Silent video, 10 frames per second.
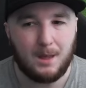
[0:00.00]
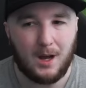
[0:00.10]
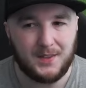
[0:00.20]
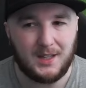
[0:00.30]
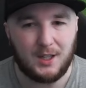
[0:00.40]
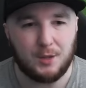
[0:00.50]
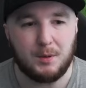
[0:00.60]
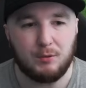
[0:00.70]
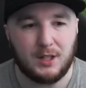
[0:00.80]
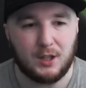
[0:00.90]
I think he could
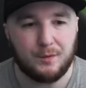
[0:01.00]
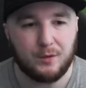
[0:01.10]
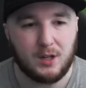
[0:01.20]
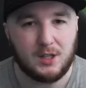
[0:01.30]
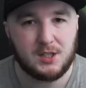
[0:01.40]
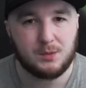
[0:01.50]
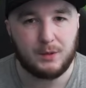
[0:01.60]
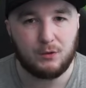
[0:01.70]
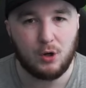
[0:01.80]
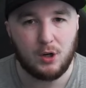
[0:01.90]
be really good for us.
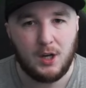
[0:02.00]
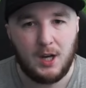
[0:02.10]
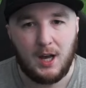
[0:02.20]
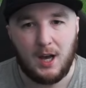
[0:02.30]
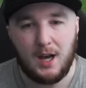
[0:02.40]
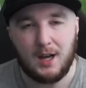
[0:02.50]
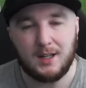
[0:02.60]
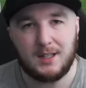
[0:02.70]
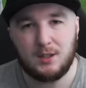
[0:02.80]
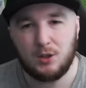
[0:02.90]
We've got
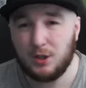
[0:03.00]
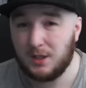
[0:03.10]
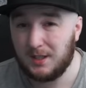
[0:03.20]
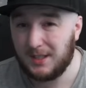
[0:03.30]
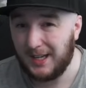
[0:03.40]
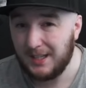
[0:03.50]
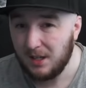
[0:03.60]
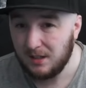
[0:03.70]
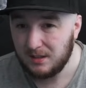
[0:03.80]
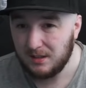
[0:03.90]

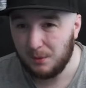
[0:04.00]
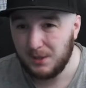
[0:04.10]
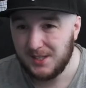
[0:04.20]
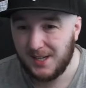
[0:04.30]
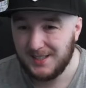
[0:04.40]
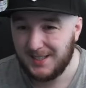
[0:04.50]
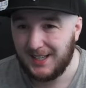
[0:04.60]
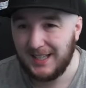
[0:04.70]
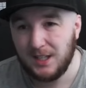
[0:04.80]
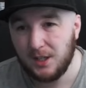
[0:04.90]
Quina. I want to say it's
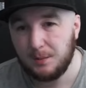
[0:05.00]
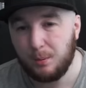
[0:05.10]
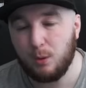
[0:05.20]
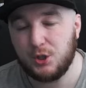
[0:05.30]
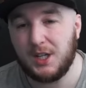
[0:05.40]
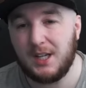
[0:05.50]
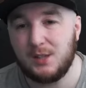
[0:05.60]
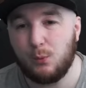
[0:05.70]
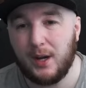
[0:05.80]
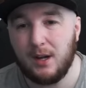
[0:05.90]
Quina,
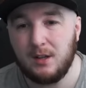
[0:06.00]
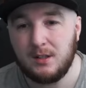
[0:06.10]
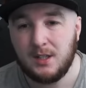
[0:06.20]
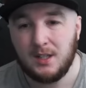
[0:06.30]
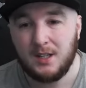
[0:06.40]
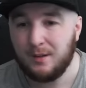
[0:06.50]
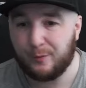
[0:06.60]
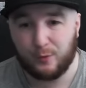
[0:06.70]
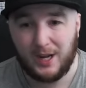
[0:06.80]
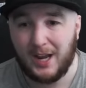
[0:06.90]
Portuguese winger
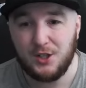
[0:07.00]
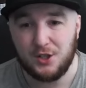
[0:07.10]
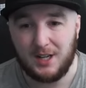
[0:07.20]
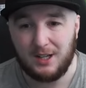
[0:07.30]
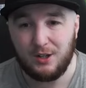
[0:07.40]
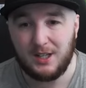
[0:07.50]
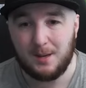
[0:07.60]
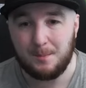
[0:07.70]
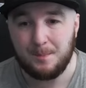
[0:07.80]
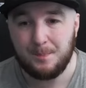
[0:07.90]
free agent, and look at him.